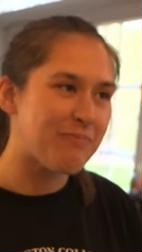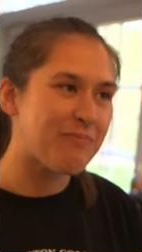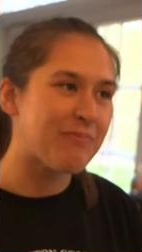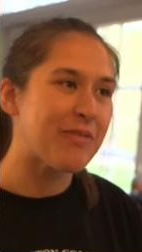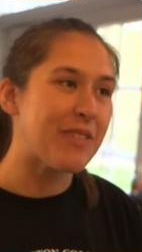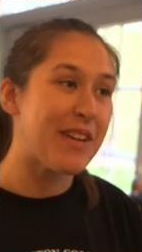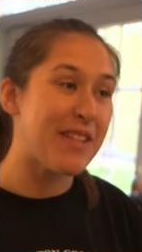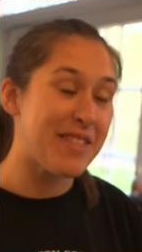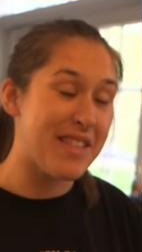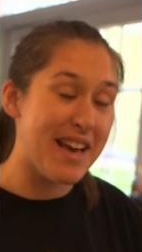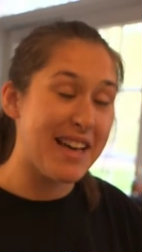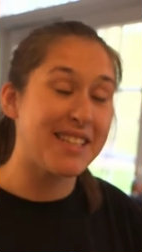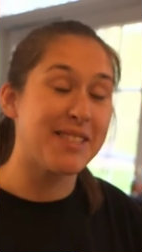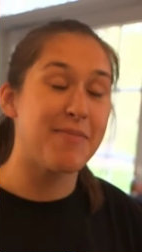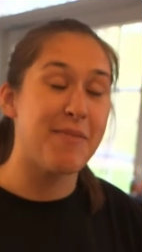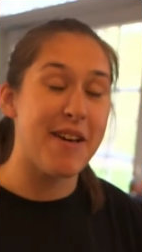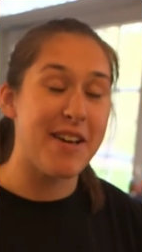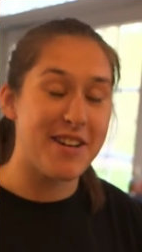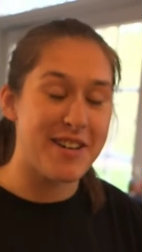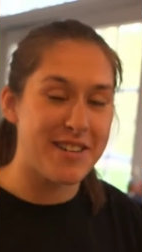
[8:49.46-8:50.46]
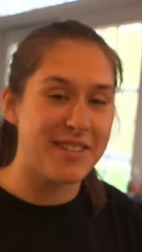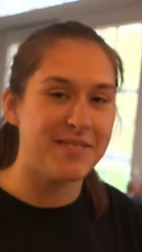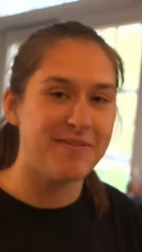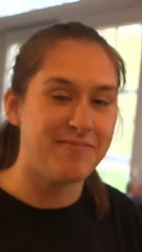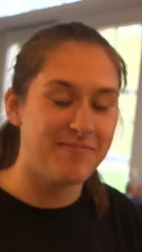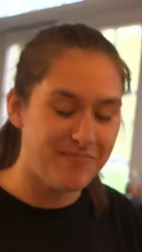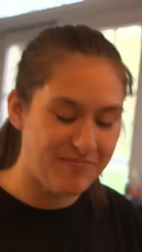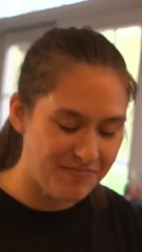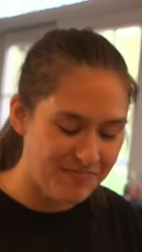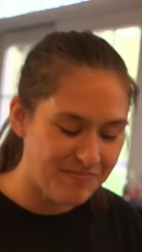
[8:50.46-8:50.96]
that's better.
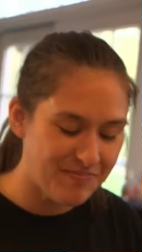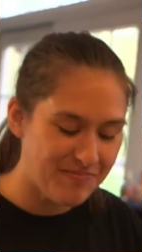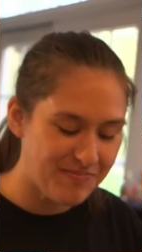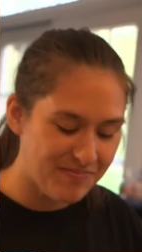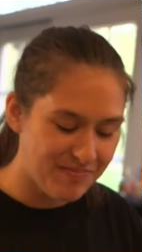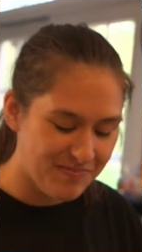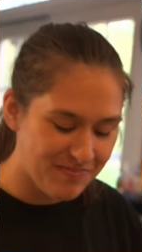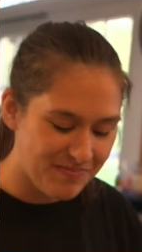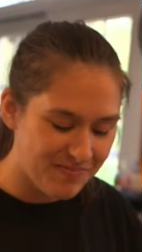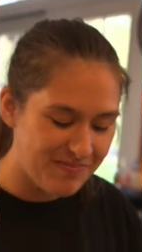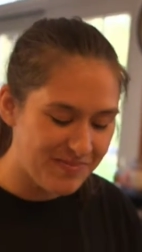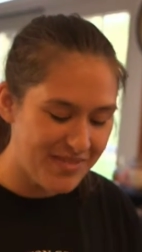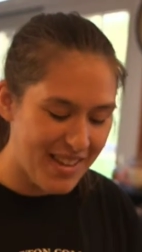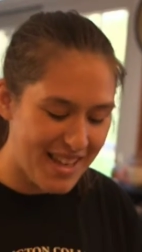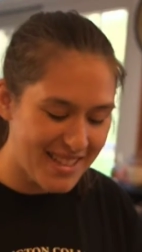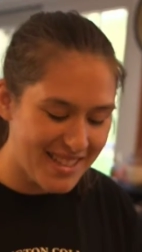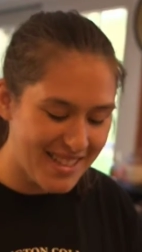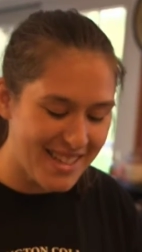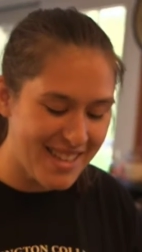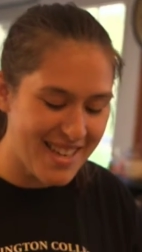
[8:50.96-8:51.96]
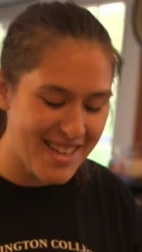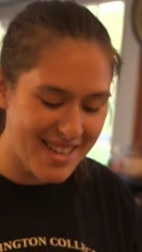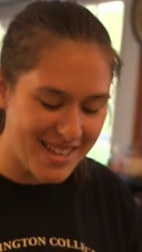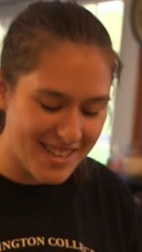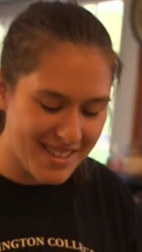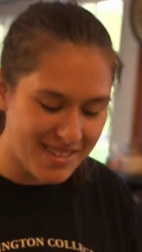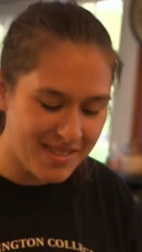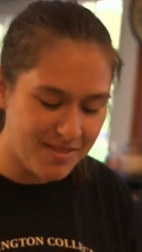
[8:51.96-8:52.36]
That's a kick.